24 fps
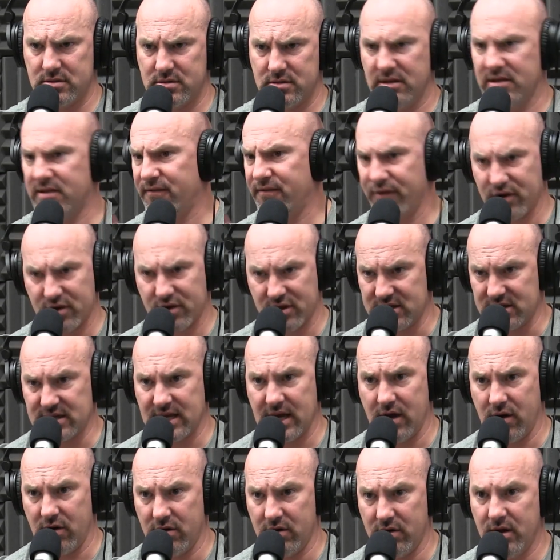Let's figure this
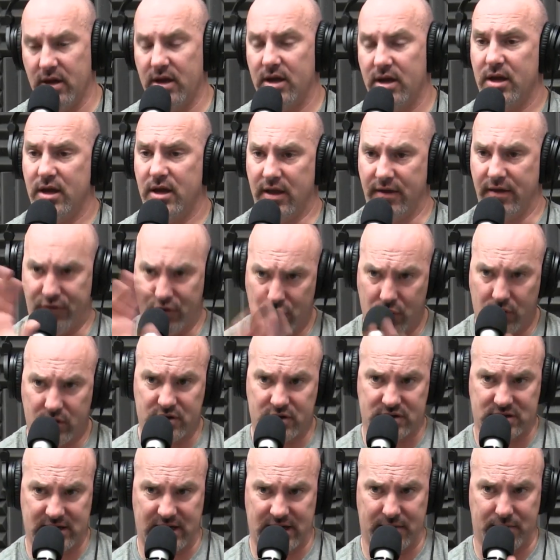out. If you
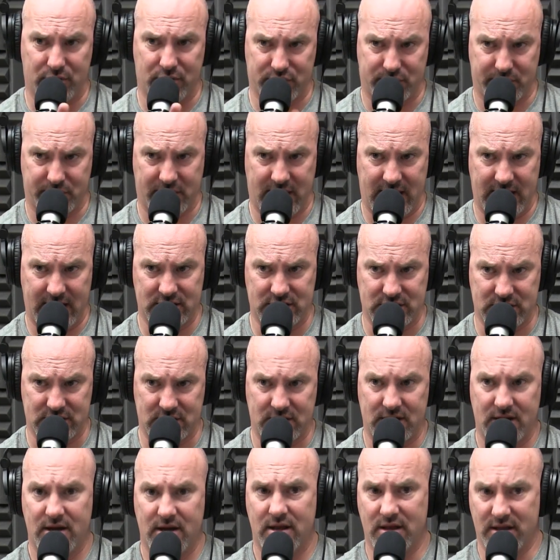understand multiplication,